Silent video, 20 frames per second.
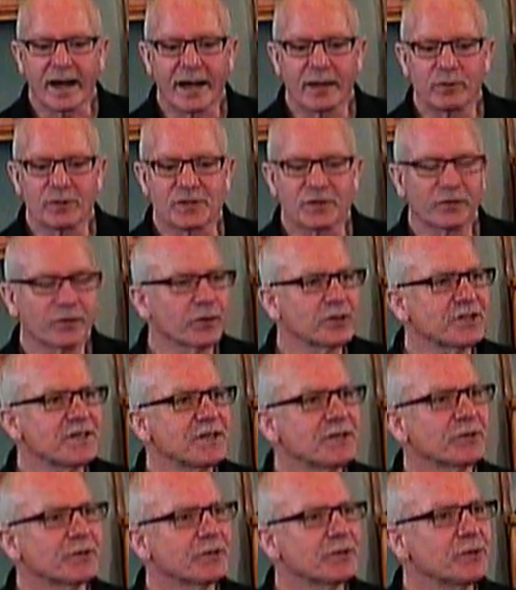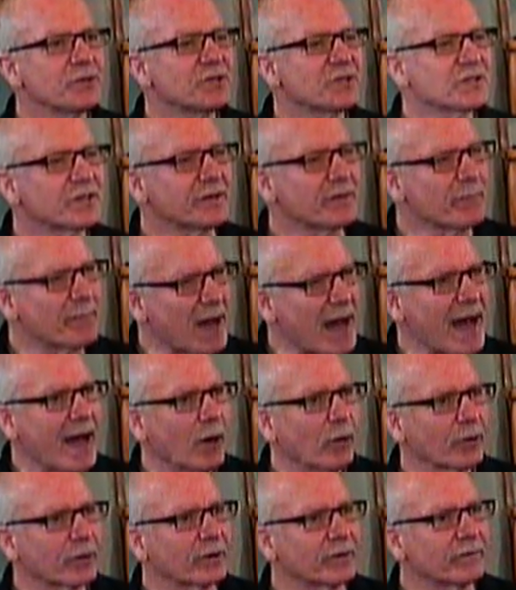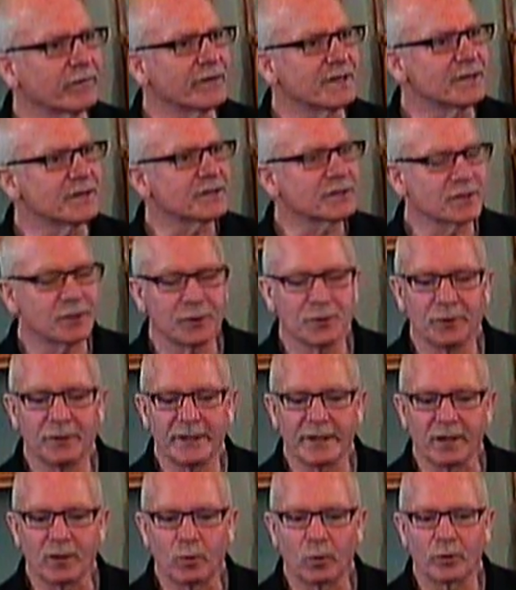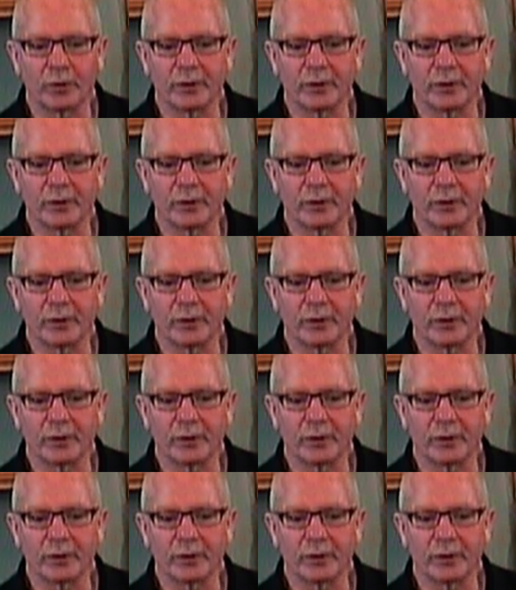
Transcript: I was first introduced to the power of these two little